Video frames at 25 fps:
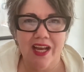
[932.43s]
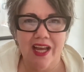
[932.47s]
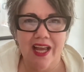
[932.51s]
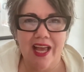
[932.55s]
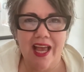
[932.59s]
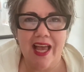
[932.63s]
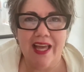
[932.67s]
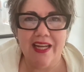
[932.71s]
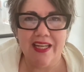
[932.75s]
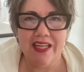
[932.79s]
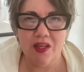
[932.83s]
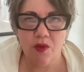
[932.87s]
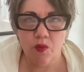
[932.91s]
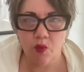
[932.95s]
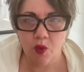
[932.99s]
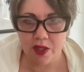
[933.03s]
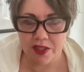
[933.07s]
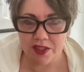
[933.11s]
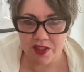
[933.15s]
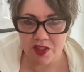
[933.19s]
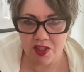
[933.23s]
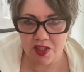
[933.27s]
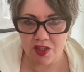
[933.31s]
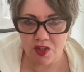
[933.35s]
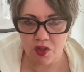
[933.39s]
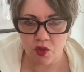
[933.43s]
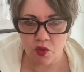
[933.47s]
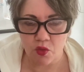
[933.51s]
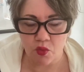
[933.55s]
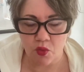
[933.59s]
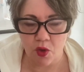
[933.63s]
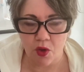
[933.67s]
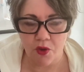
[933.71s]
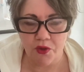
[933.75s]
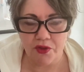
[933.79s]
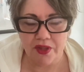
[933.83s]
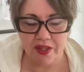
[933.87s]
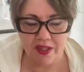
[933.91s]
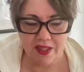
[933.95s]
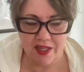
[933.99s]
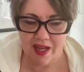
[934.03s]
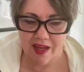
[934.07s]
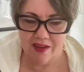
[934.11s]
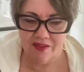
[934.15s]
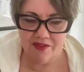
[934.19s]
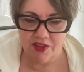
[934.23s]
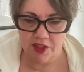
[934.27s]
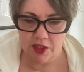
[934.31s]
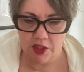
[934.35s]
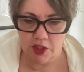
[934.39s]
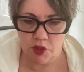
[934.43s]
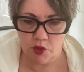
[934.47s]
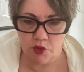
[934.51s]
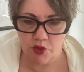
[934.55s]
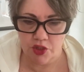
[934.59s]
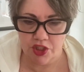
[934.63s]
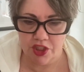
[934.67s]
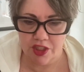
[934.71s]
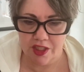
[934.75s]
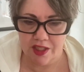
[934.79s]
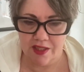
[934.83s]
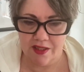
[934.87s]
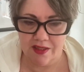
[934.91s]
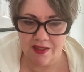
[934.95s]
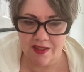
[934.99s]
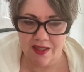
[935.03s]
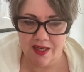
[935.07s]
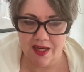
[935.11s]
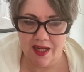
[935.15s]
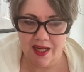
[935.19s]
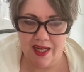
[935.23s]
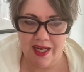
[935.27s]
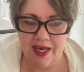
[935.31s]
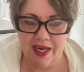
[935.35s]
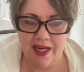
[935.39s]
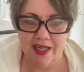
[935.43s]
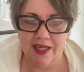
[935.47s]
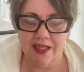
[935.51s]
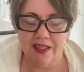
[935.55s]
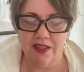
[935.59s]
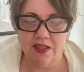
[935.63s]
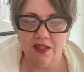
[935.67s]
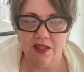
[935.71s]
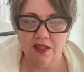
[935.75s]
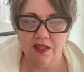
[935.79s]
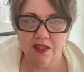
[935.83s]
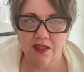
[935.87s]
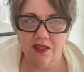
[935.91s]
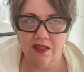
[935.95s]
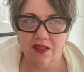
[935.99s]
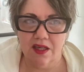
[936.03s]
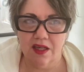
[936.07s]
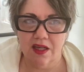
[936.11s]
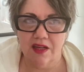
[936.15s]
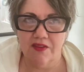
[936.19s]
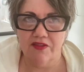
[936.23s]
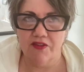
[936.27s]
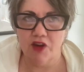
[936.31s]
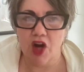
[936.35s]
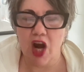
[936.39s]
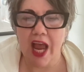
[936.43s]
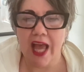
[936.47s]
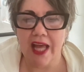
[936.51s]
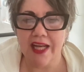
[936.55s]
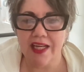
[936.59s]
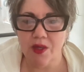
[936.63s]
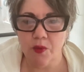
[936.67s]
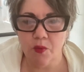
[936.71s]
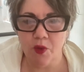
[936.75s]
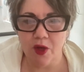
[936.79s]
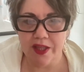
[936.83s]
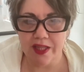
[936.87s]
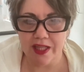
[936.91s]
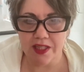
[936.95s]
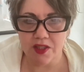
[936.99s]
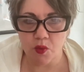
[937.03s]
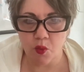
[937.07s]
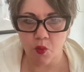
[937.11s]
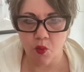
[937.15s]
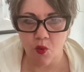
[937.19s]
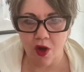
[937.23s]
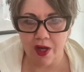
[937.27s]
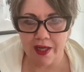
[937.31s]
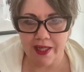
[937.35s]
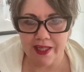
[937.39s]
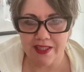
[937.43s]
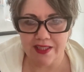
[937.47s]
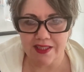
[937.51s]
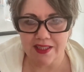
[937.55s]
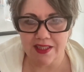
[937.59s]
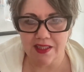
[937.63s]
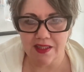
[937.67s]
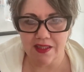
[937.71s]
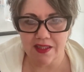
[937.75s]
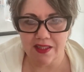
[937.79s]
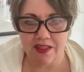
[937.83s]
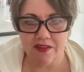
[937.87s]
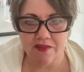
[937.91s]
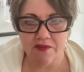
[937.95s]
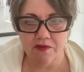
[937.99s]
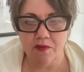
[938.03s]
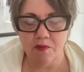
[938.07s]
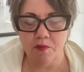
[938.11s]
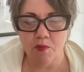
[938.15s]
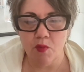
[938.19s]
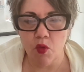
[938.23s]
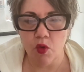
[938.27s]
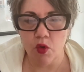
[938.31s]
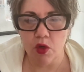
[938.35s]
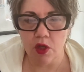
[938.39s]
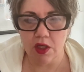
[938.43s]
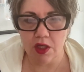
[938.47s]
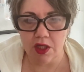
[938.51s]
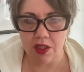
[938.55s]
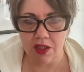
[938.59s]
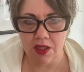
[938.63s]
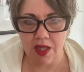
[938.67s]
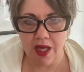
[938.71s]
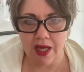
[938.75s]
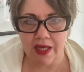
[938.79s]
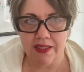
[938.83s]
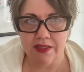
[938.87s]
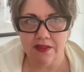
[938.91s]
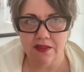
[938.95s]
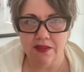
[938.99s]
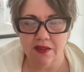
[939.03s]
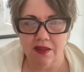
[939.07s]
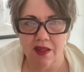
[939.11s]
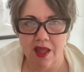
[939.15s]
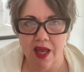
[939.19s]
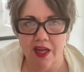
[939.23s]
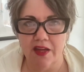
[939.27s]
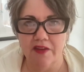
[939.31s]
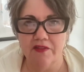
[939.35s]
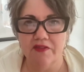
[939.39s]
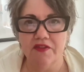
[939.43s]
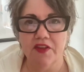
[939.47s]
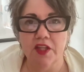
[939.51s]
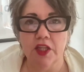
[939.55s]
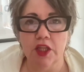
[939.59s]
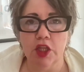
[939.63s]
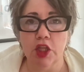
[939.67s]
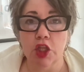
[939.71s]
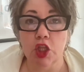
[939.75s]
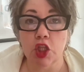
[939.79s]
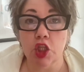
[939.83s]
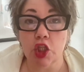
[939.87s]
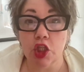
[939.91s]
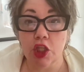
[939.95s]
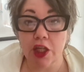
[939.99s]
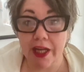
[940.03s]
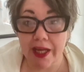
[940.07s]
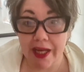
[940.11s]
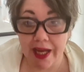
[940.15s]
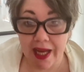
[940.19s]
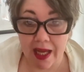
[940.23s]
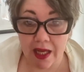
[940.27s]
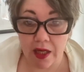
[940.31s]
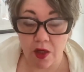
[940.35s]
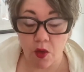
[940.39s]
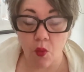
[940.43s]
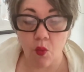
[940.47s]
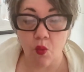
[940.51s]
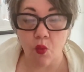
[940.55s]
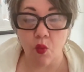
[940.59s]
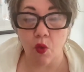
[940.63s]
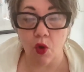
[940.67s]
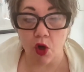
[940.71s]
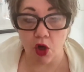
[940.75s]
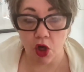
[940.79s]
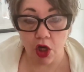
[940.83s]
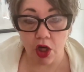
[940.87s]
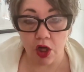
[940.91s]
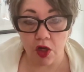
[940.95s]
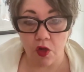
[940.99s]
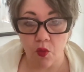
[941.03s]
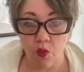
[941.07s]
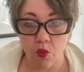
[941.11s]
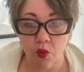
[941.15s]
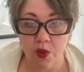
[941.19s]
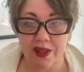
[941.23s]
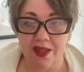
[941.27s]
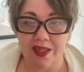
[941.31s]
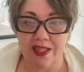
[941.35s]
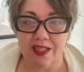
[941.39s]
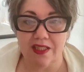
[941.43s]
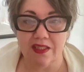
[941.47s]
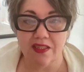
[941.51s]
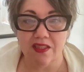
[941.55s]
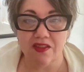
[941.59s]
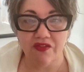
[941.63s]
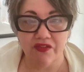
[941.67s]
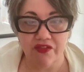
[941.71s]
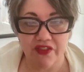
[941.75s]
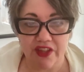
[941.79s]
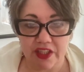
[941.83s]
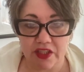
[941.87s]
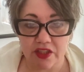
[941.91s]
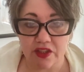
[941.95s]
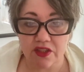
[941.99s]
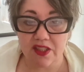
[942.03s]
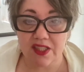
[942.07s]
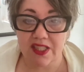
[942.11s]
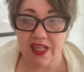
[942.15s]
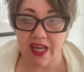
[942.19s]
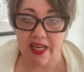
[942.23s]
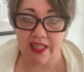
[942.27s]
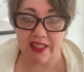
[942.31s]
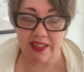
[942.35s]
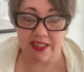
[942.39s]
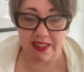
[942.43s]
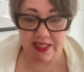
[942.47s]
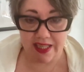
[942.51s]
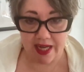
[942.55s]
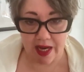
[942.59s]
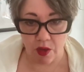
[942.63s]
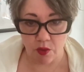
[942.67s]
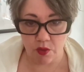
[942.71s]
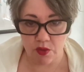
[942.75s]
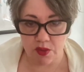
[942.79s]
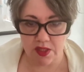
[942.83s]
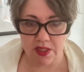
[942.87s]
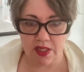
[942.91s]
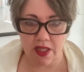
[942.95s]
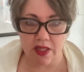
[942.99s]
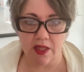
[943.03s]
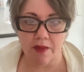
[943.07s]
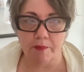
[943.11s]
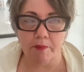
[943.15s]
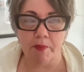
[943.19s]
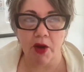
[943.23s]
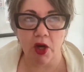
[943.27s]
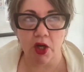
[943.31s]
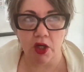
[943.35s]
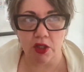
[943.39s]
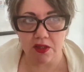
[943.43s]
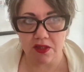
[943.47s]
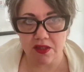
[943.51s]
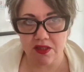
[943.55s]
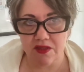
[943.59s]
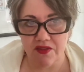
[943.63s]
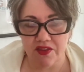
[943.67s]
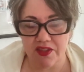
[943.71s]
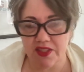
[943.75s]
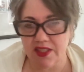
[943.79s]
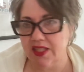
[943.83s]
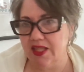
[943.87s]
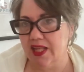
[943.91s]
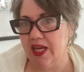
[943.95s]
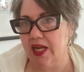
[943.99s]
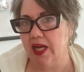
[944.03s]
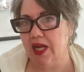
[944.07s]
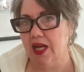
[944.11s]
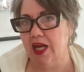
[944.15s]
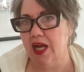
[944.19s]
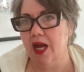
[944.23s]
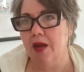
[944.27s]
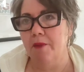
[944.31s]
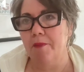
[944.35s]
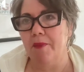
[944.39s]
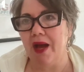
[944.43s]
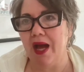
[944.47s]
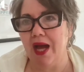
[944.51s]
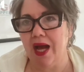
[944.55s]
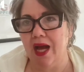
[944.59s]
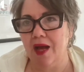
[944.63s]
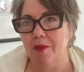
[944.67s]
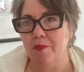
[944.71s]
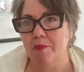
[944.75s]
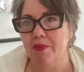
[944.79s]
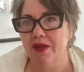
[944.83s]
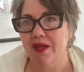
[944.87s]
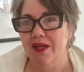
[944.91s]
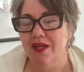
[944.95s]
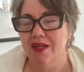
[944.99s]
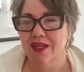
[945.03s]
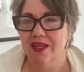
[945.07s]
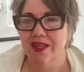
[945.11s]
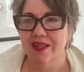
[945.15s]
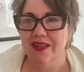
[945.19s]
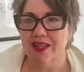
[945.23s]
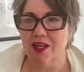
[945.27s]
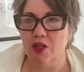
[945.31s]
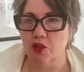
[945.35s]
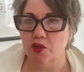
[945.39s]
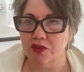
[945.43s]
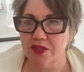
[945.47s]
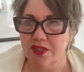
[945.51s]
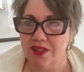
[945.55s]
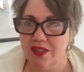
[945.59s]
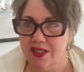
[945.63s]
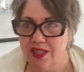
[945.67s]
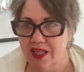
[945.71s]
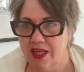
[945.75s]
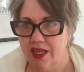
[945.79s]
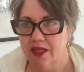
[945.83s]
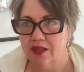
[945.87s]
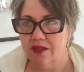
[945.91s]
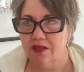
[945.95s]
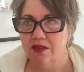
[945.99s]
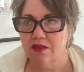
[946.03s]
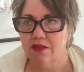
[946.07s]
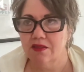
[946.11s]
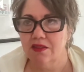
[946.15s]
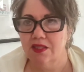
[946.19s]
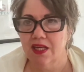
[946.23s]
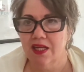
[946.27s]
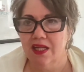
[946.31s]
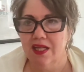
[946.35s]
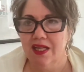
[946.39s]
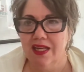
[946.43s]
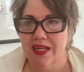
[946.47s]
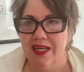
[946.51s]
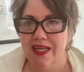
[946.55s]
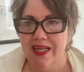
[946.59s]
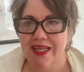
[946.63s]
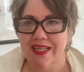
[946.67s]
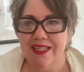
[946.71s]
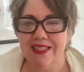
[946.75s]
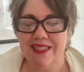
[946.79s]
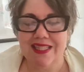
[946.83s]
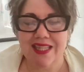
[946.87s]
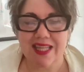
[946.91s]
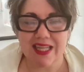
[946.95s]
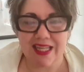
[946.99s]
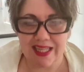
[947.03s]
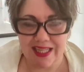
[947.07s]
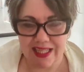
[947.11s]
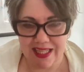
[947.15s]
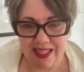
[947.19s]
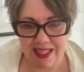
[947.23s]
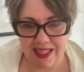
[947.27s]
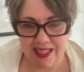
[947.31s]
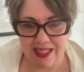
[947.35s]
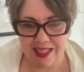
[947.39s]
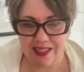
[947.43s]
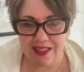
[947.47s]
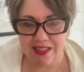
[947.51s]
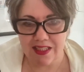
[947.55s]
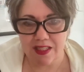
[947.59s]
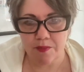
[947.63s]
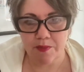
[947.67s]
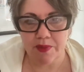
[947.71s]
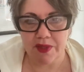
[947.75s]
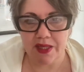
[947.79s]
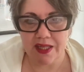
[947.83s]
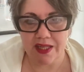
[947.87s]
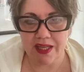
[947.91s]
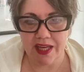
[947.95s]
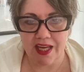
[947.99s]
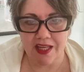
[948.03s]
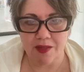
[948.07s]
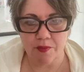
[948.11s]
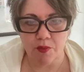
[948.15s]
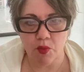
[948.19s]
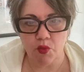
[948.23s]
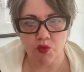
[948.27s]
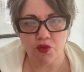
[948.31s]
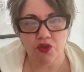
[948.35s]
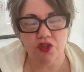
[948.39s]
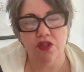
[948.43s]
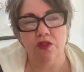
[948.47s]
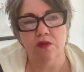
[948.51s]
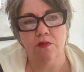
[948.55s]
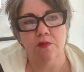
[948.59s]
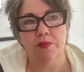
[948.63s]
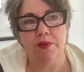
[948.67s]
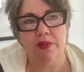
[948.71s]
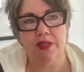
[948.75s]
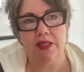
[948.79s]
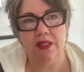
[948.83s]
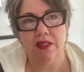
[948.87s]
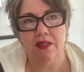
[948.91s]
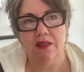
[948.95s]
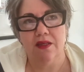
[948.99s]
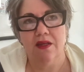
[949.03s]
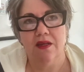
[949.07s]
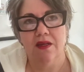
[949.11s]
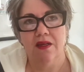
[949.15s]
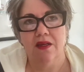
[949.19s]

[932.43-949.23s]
anyone's growth and evolution, and for anyone that's wanting to live more aligned life, learning how to work with these fears and doubts and the parts of us that come up that are scared is the key to being able to be